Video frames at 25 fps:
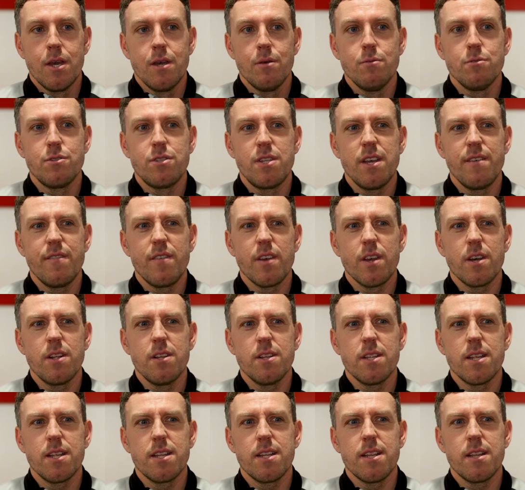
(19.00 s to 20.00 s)
It was
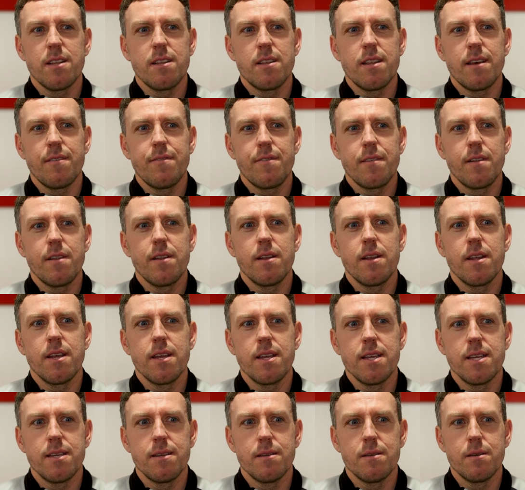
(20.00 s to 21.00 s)
difficult.
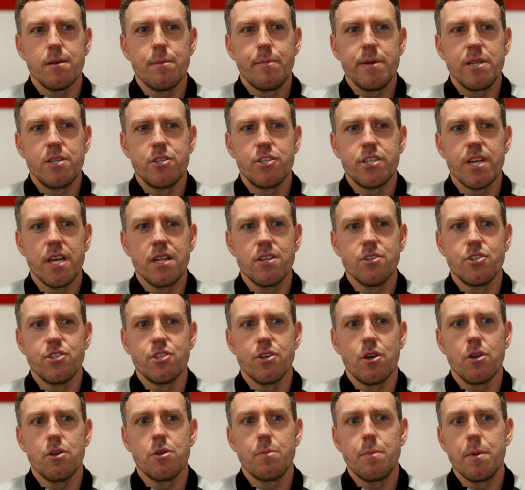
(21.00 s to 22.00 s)
Definitely a bit
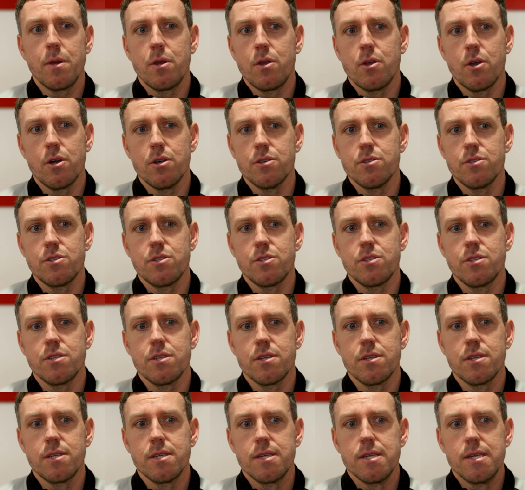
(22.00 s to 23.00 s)
shell-shocked
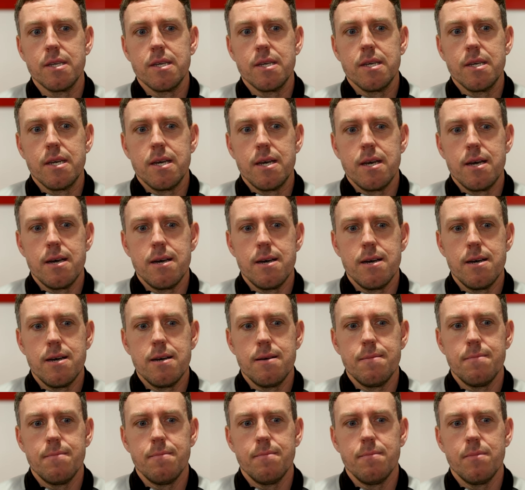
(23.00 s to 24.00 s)
because
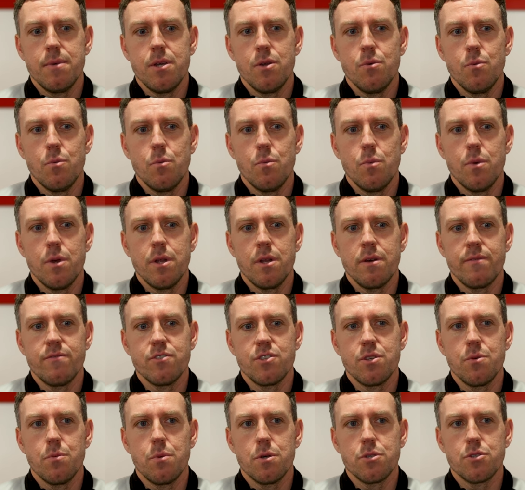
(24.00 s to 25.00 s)
it
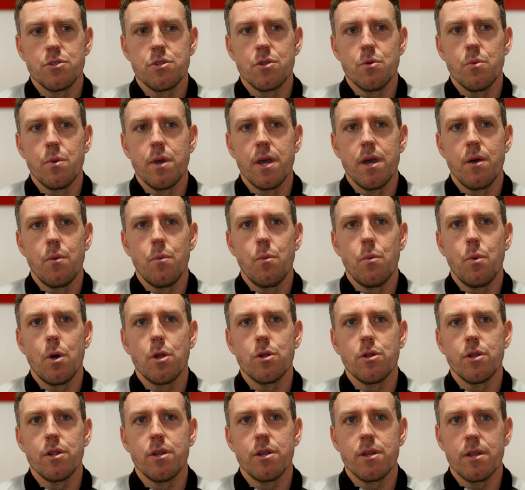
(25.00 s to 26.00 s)
obviously wasn't the way I
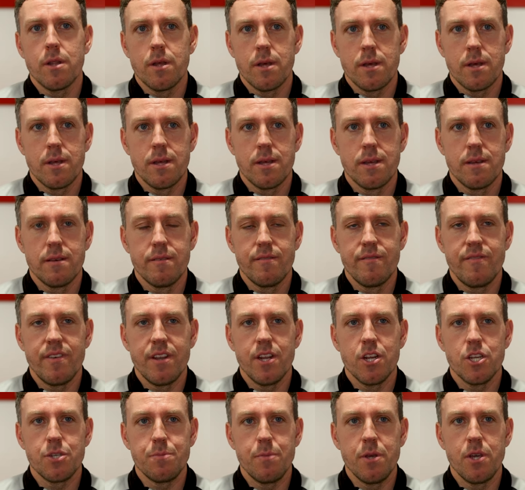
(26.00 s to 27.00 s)
wanted to
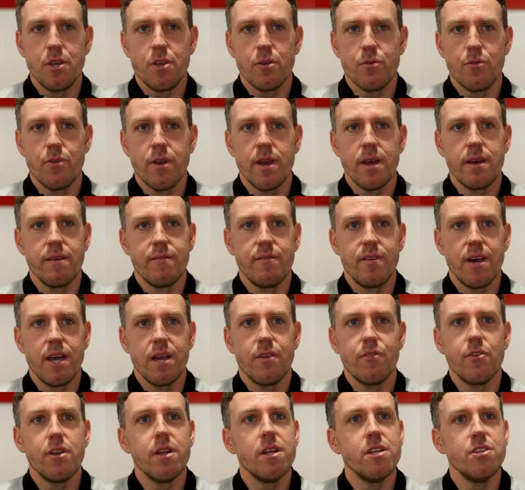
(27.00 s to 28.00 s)
finish my career
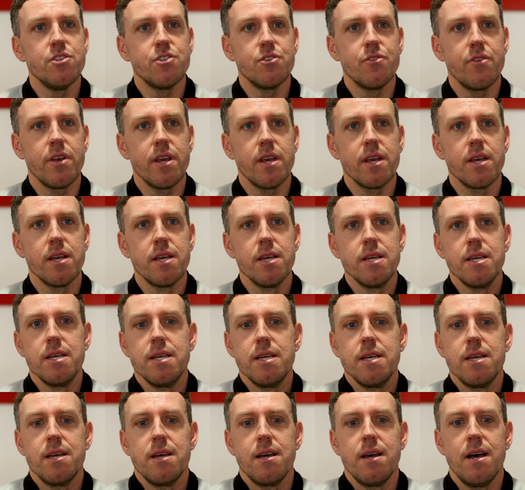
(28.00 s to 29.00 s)
via an injury.
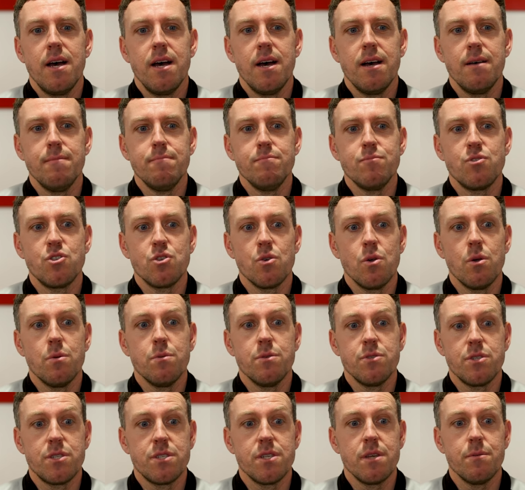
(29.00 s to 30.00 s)
So
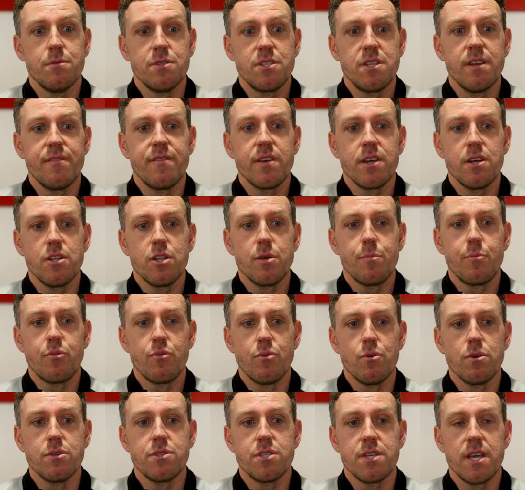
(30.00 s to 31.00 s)
it was difficult to
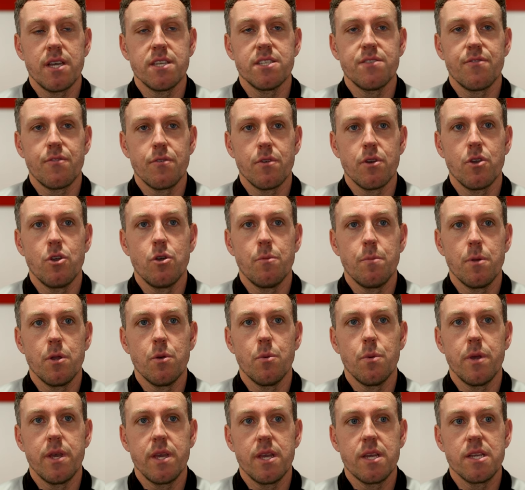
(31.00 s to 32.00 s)
process for a couple
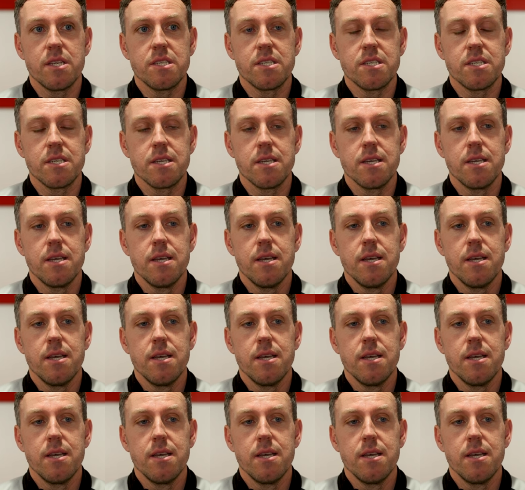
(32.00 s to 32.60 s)
of weeks.